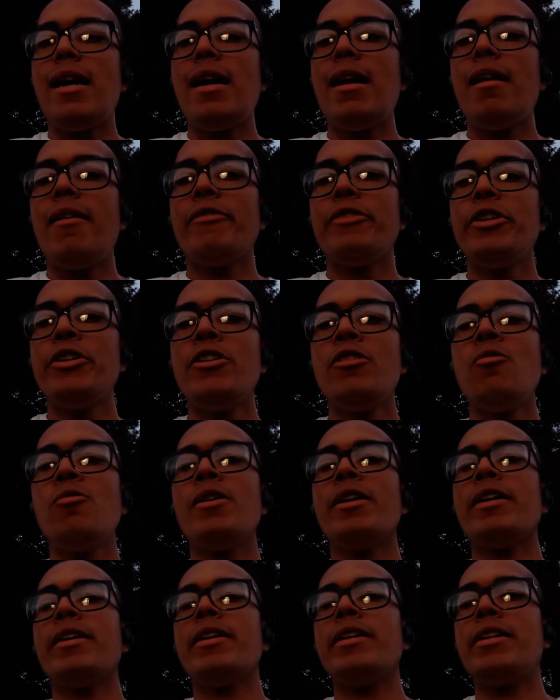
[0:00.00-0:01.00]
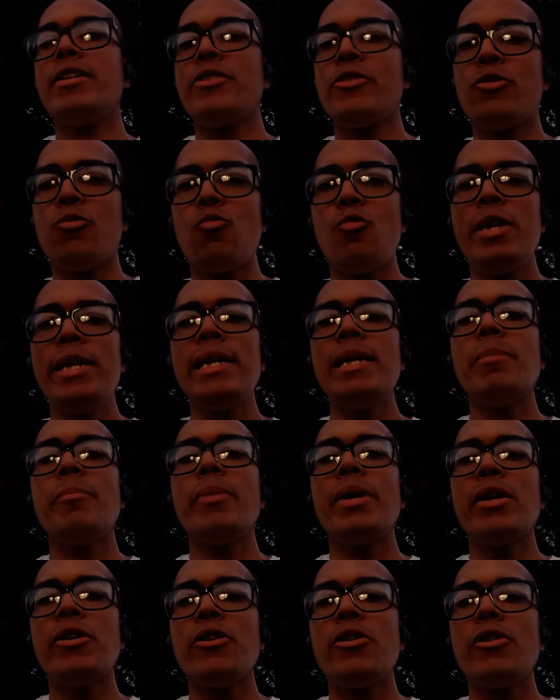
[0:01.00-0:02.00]
You know what it is? We need
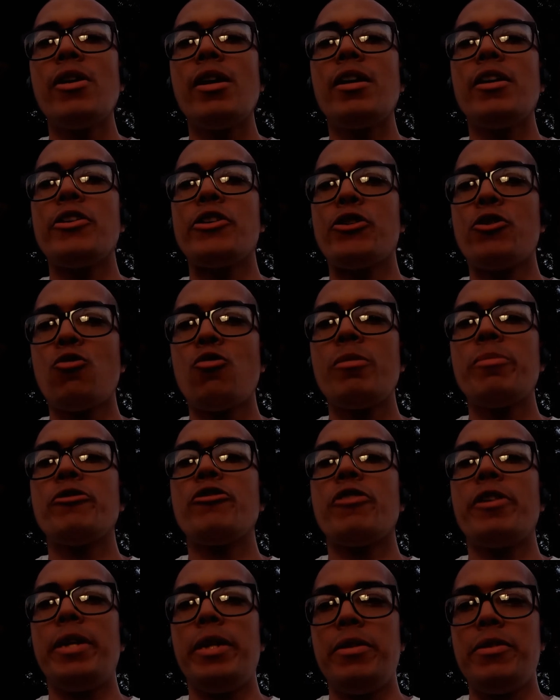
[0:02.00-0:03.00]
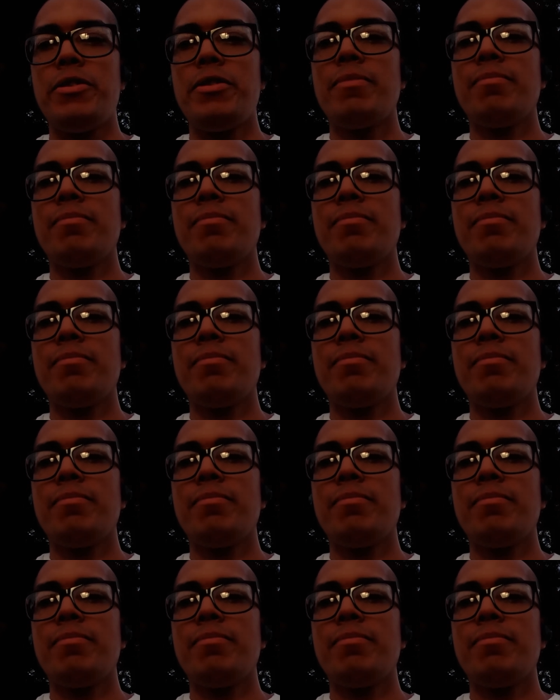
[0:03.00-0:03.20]
better storm drains.